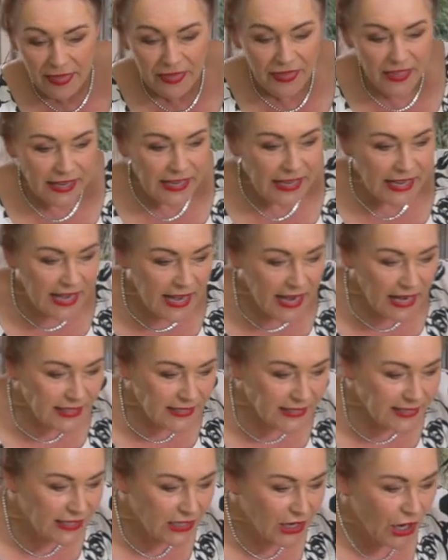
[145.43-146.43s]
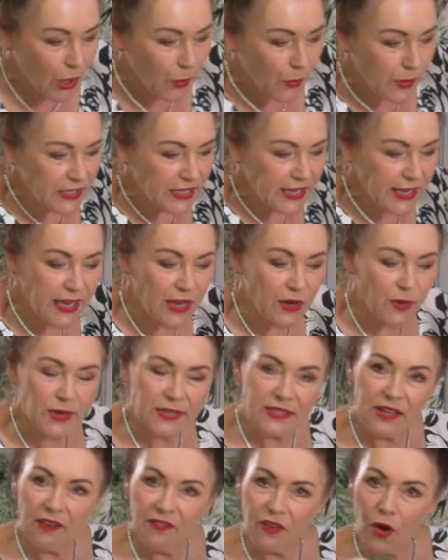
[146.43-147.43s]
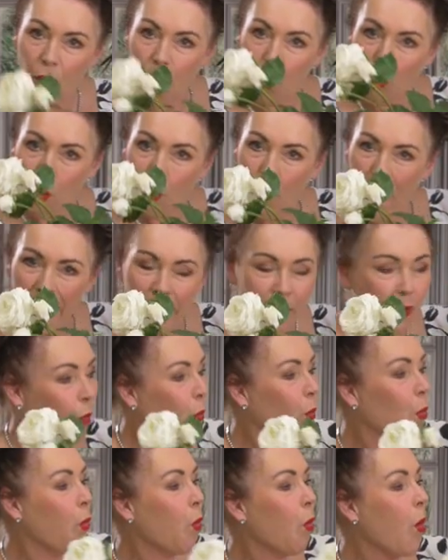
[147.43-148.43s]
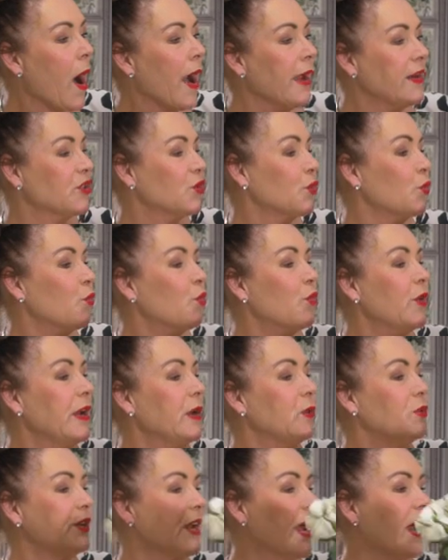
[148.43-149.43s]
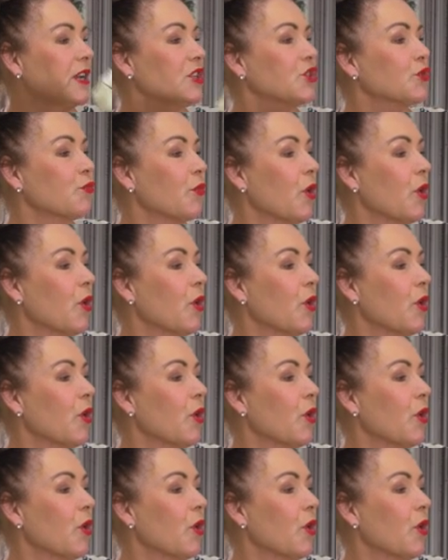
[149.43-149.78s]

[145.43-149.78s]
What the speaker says: The next to go into here is I've got one white real touch